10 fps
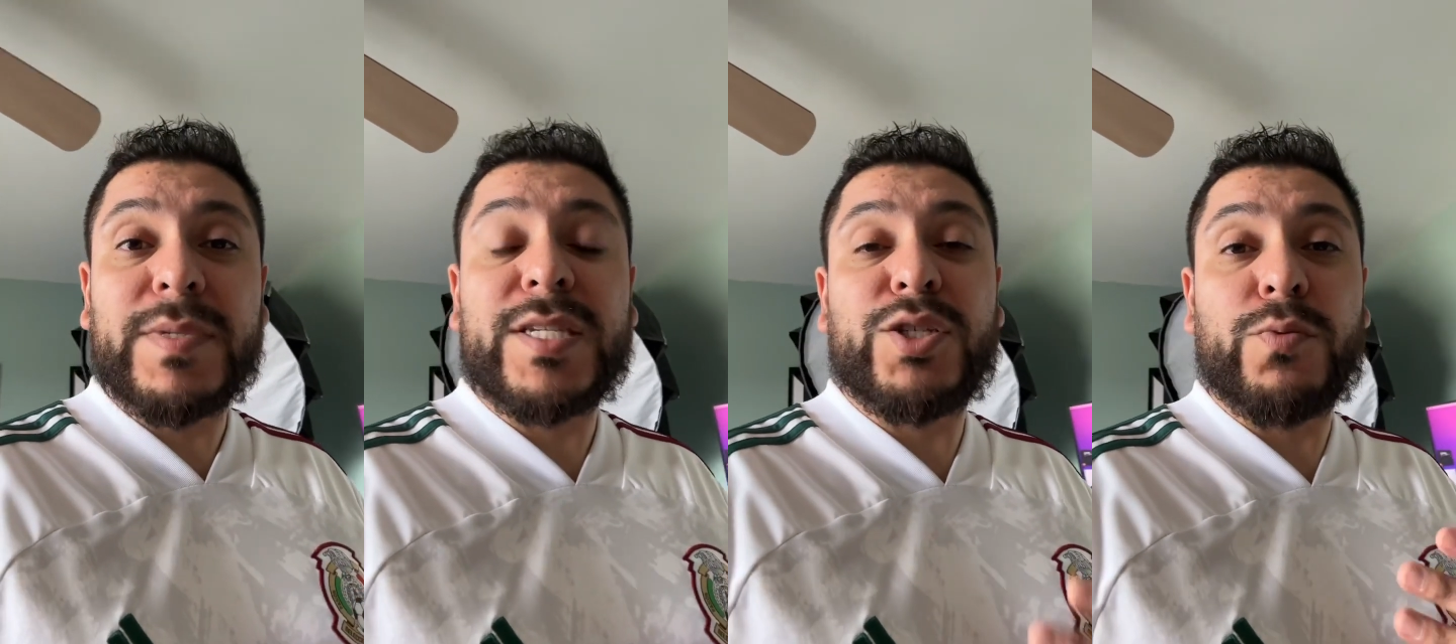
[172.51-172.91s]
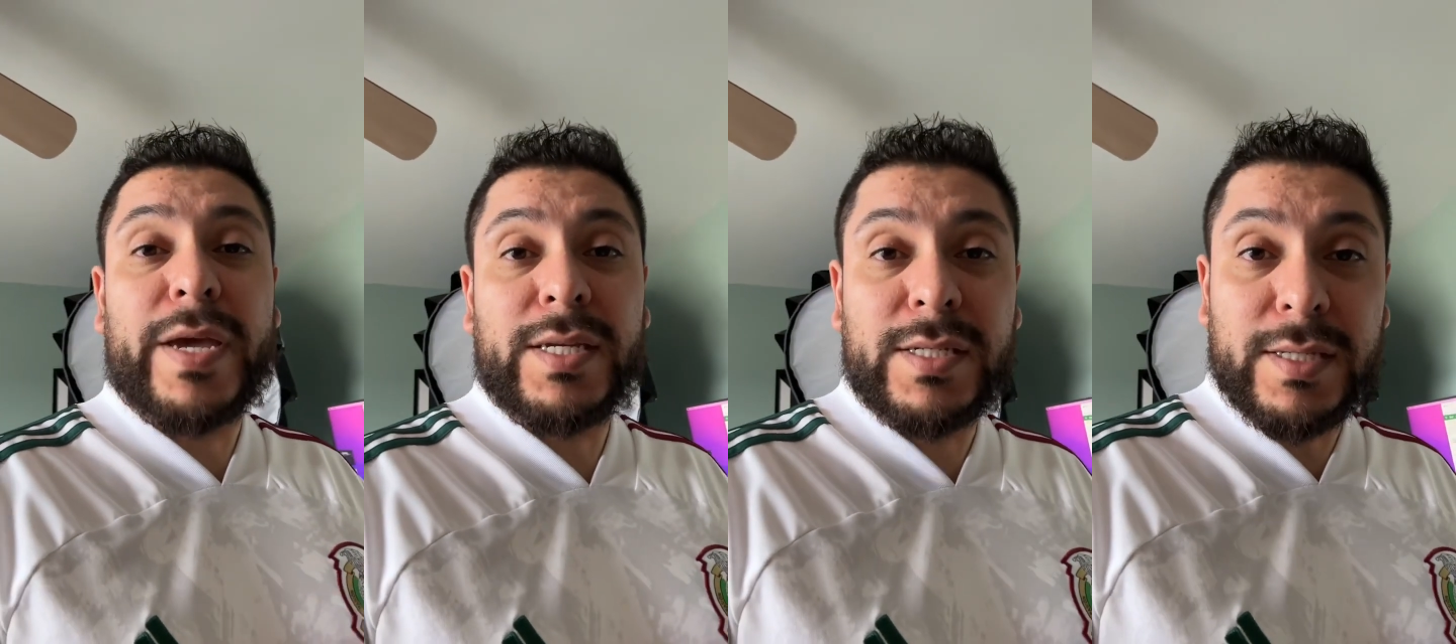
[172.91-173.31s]

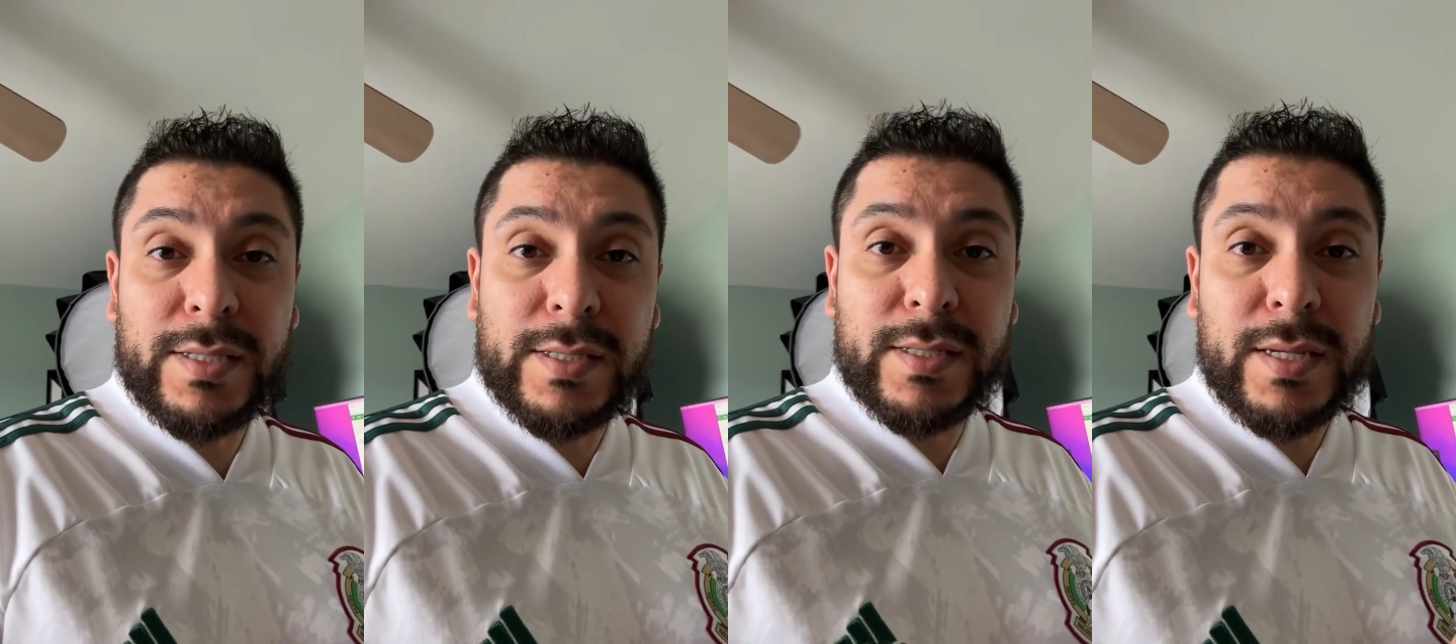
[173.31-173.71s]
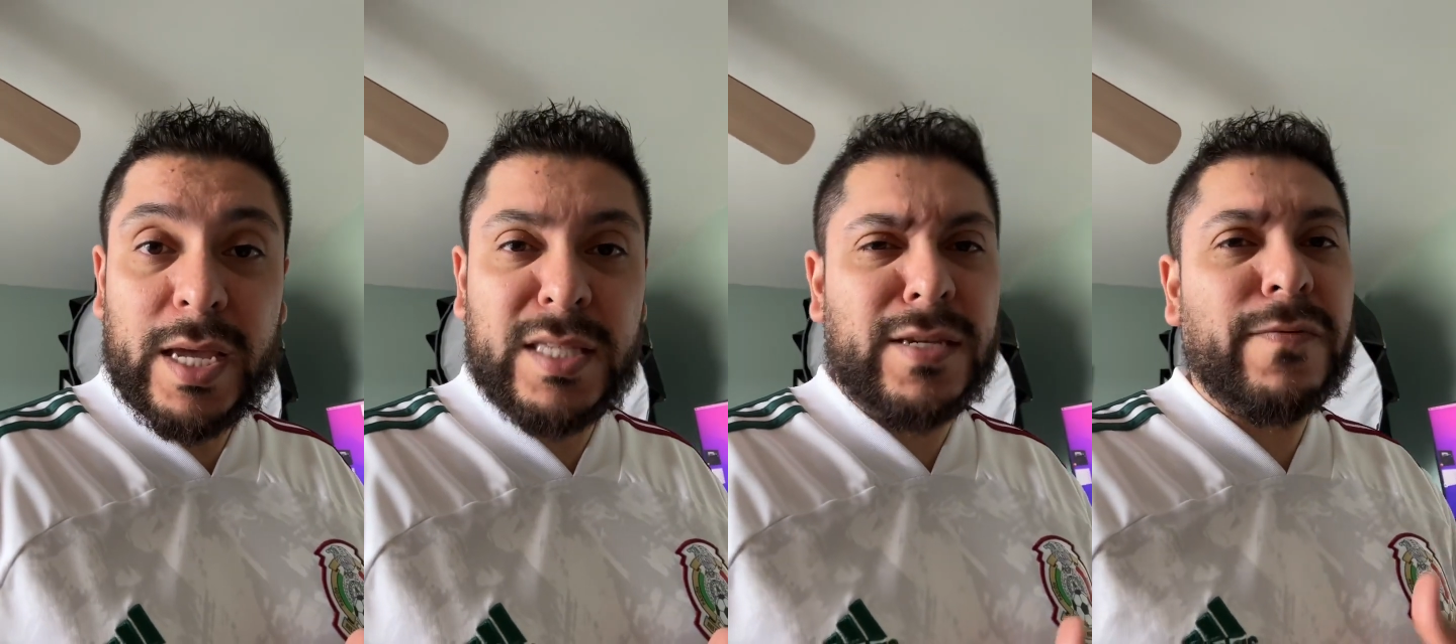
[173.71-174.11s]
situations
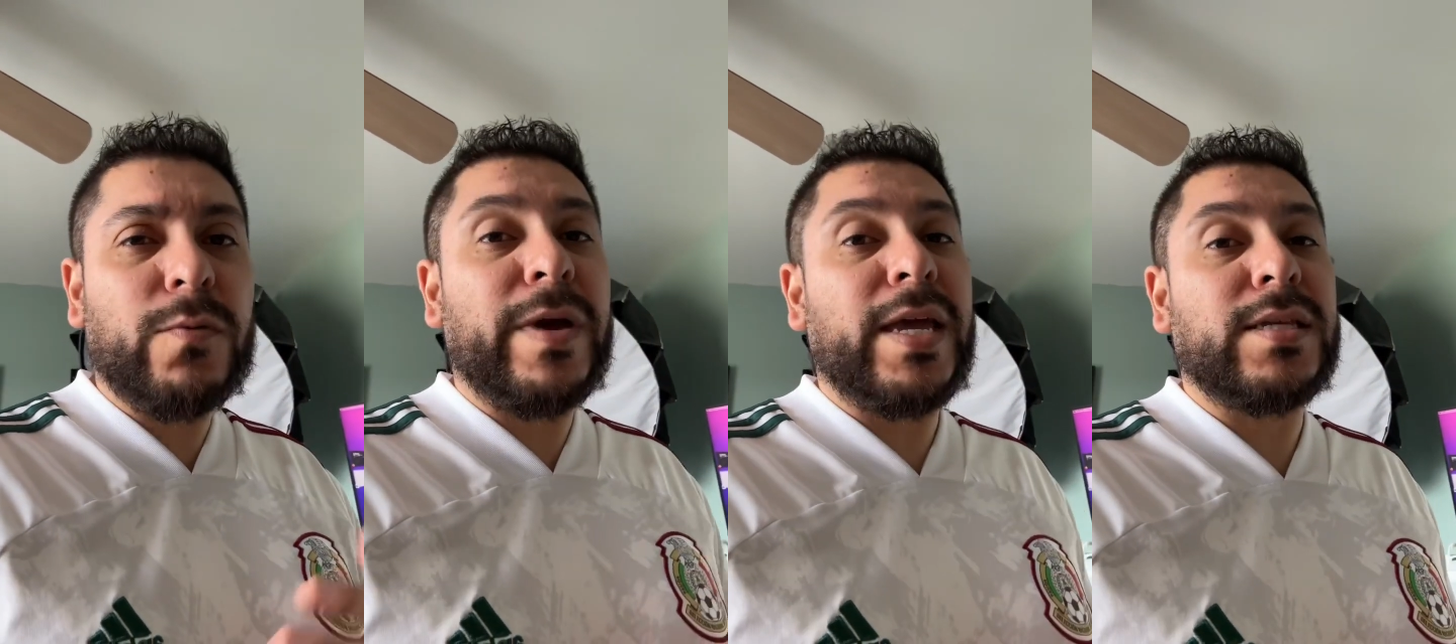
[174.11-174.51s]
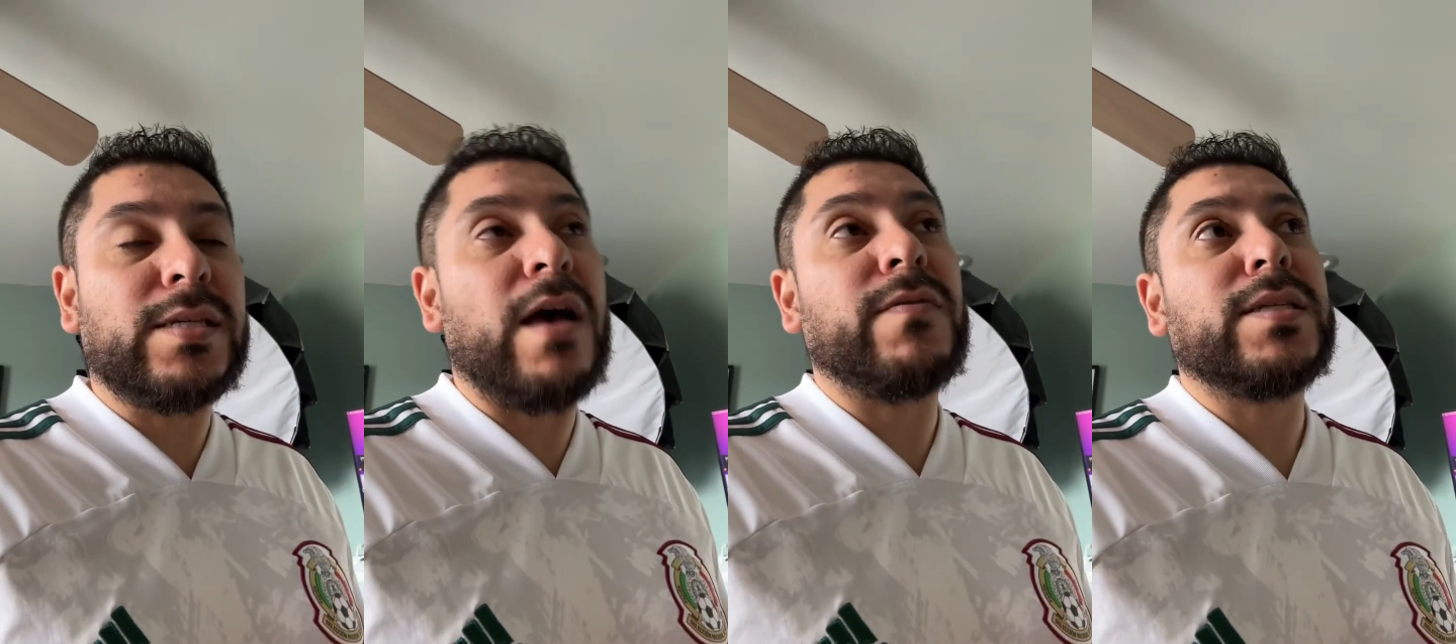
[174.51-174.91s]
in different
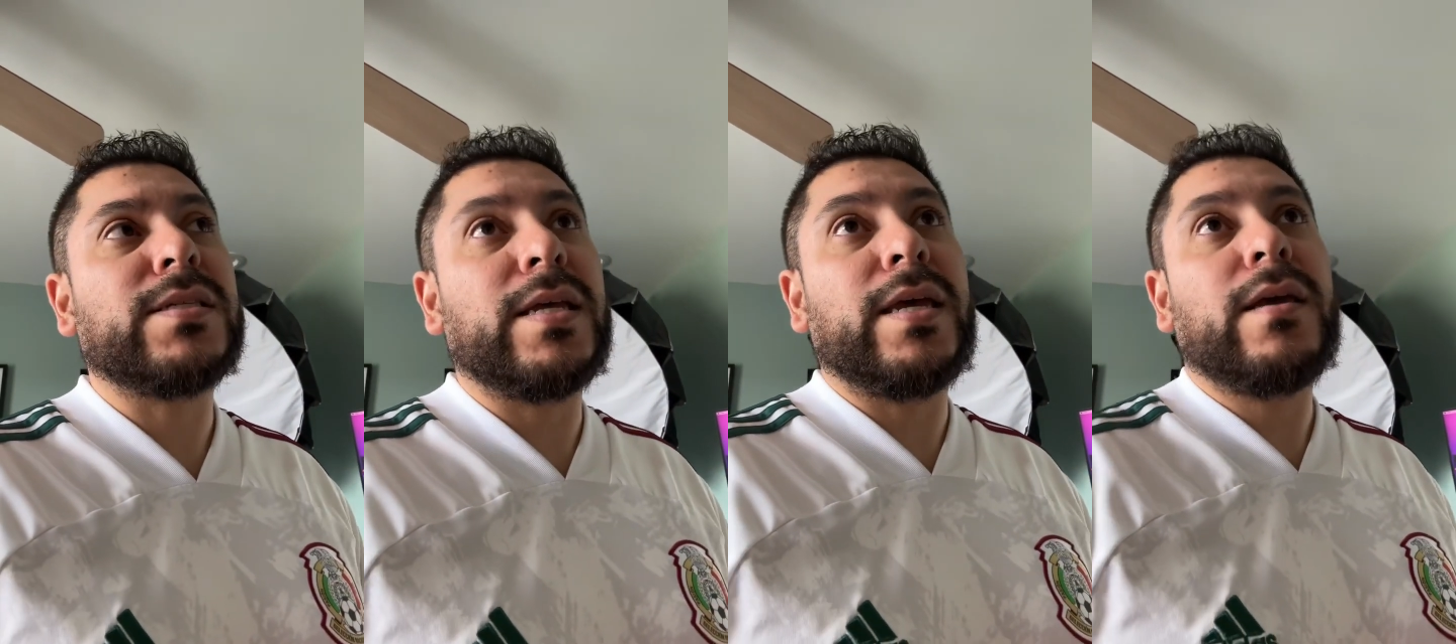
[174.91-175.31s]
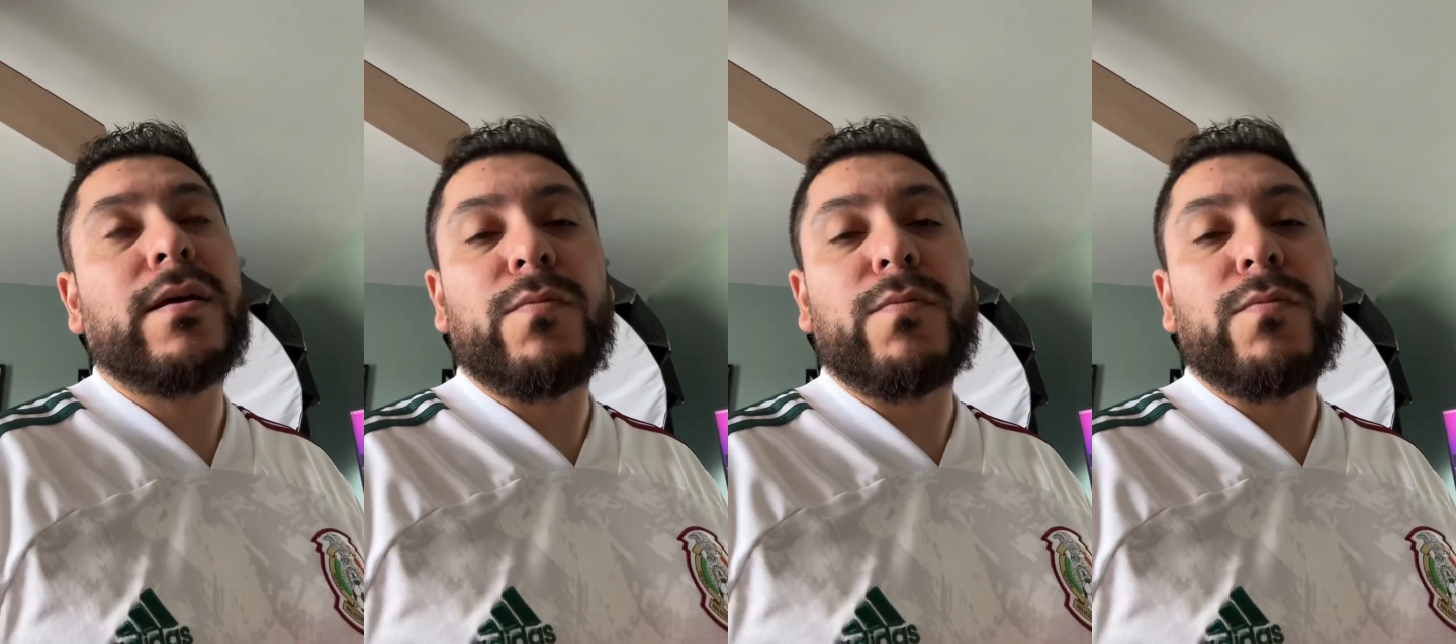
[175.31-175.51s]
ways, obviously.